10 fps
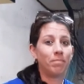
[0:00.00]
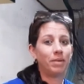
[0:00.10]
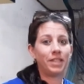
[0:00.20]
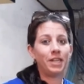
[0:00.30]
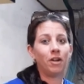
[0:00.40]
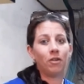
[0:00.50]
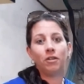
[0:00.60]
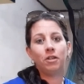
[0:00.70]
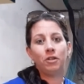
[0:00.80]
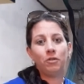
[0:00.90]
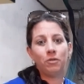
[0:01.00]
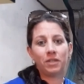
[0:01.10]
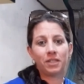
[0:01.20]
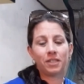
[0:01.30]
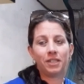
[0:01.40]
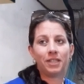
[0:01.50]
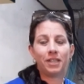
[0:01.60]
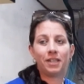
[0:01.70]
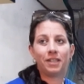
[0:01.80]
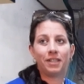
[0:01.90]
but they don't lose
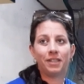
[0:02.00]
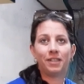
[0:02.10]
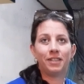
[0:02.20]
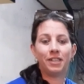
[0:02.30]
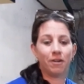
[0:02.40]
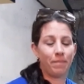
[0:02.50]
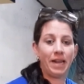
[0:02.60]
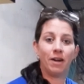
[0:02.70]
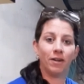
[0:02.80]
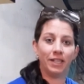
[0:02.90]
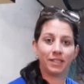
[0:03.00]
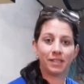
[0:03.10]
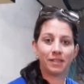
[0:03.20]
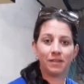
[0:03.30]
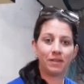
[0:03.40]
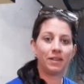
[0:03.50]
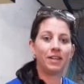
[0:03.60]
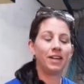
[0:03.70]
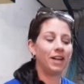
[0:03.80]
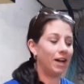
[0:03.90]
their appearance.
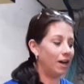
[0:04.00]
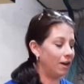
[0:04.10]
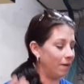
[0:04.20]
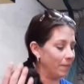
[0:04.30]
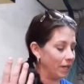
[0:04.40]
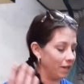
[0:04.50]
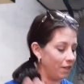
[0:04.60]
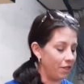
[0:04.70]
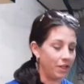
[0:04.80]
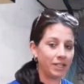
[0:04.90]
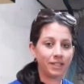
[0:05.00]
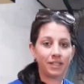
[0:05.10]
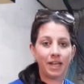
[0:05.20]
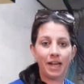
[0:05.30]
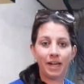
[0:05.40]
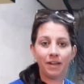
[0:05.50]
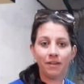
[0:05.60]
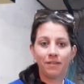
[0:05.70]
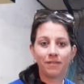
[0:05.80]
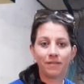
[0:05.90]
Um, this thing
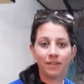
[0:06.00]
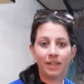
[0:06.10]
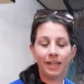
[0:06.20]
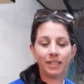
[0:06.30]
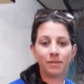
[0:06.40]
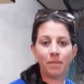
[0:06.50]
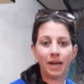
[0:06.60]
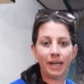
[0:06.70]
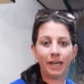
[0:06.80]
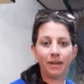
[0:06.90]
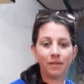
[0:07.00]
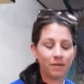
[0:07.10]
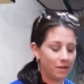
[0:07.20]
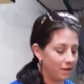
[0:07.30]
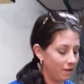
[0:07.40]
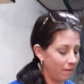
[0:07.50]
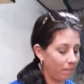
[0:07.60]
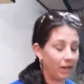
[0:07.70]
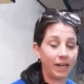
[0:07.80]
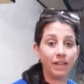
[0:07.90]
is my
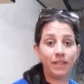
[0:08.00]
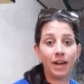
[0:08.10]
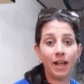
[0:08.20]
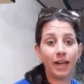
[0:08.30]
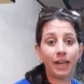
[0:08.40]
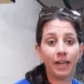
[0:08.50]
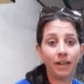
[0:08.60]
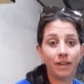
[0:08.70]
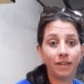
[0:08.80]
plant that I,